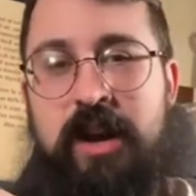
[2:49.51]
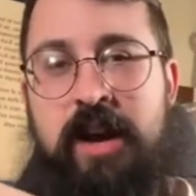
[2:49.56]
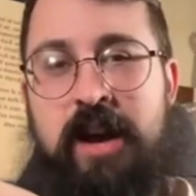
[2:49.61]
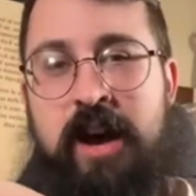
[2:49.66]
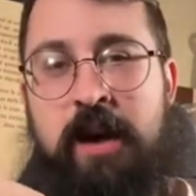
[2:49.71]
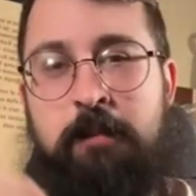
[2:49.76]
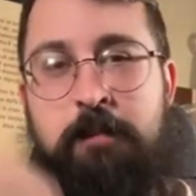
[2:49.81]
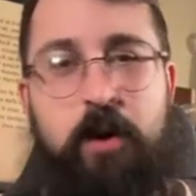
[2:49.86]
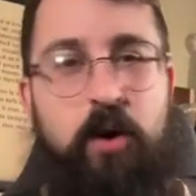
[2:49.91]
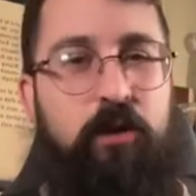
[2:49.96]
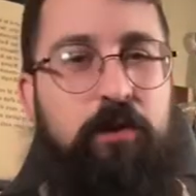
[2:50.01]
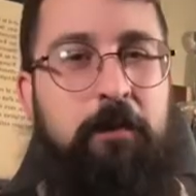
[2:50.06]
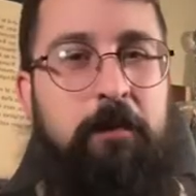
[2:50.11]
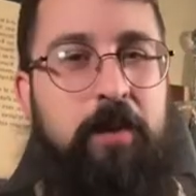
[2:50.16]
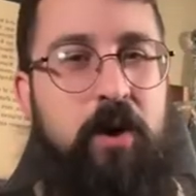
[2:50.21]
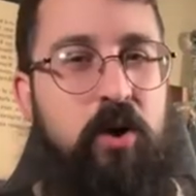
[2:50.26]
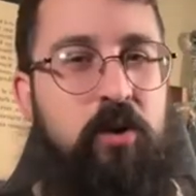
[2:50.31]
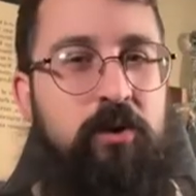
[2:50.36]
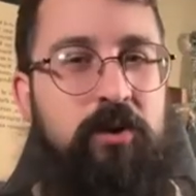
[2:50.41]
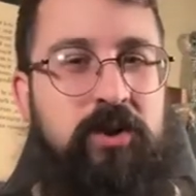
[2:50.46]
Uh, both
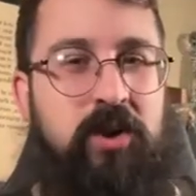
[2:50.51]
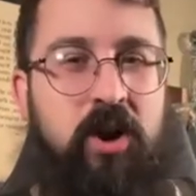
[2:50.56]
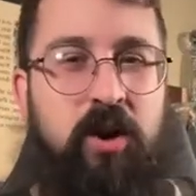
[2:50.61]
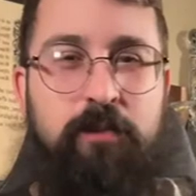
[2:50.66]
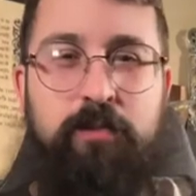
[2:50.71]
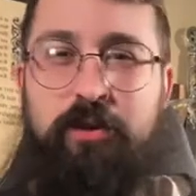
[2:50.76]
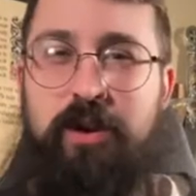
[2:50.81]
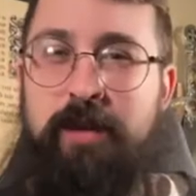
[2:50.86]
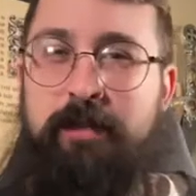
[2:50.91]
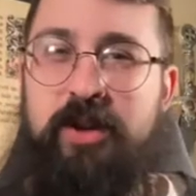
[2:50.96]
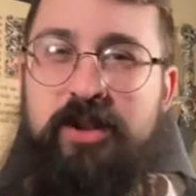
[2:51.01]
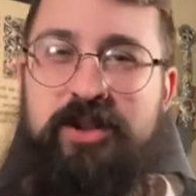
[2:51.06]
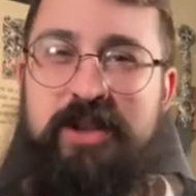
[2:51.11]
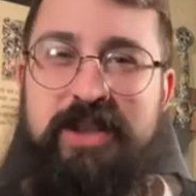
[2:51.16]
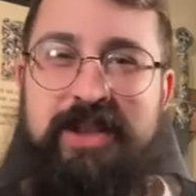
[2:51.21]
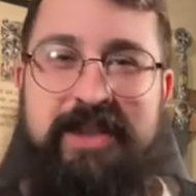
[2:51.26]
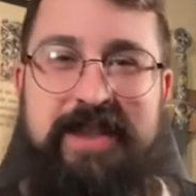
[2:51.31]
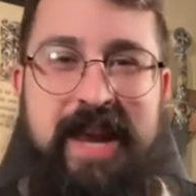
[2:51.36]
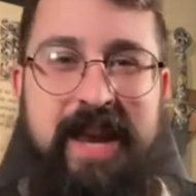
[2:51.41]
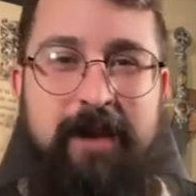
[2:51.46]
bows are pretty much the
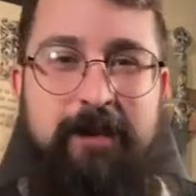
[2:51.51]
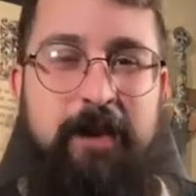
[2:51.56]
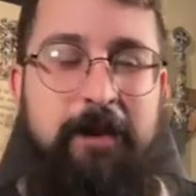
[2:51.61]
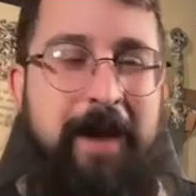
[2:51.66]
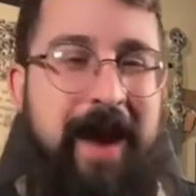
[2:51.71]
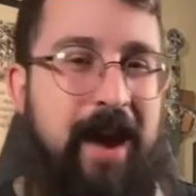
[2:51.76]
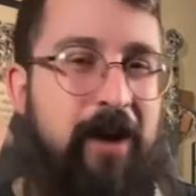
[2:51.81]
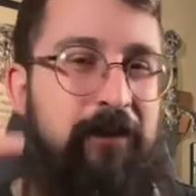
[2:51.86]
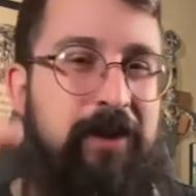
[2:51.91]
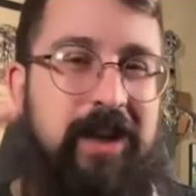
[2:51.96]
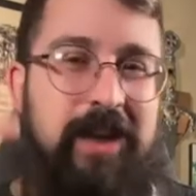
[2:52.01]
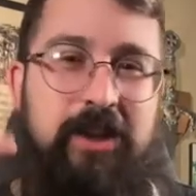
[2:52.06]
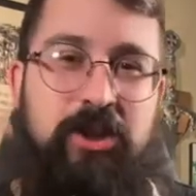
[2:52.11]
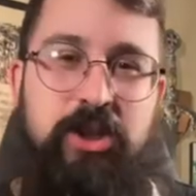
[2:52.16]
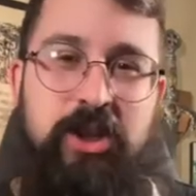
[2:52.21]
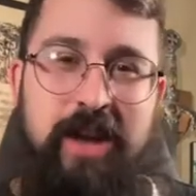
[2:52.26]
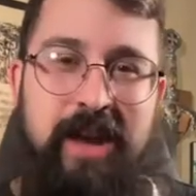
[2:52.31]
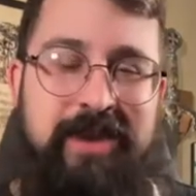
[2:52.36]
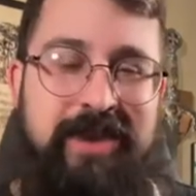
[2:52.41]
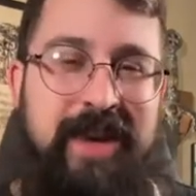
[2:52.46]
same. The
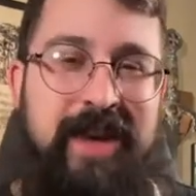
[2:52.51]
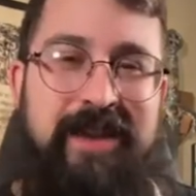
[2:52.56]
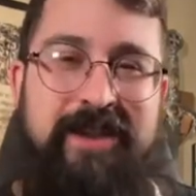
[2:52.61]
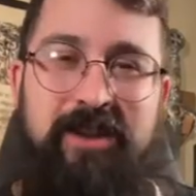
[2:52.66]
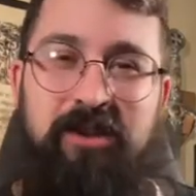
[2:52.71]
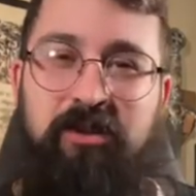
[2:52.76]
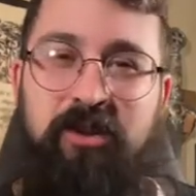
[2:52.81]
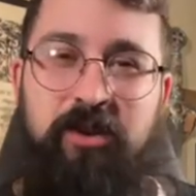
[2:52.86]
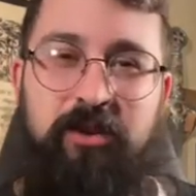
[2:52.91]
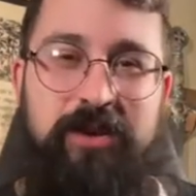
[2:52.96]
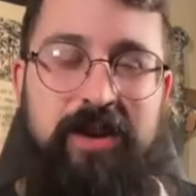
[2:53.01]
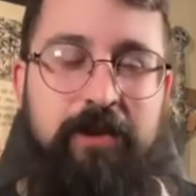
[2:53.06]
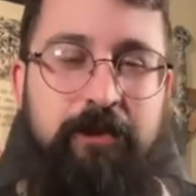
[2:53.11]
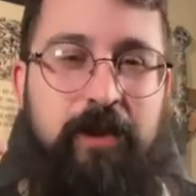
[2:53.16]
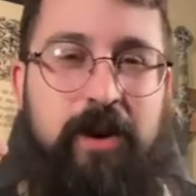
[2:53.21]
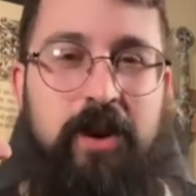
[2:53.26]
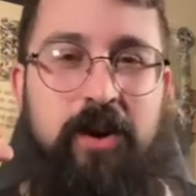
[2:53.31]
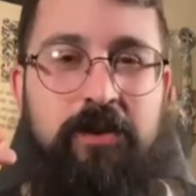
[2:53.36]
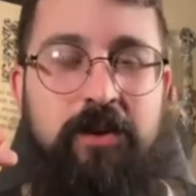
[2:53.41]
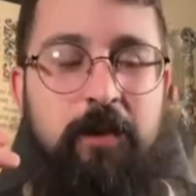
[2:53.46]
poundage, I think, is a little
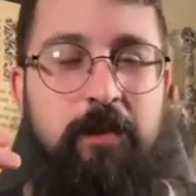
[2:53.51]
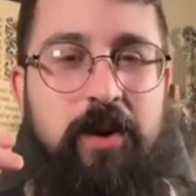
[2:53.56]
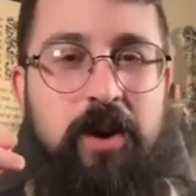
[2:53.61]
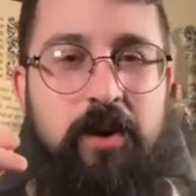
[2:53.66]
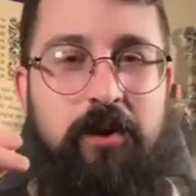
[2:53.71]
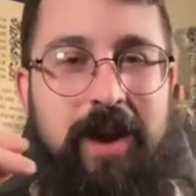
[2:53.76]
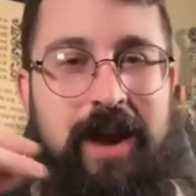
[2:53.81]
different on the bow.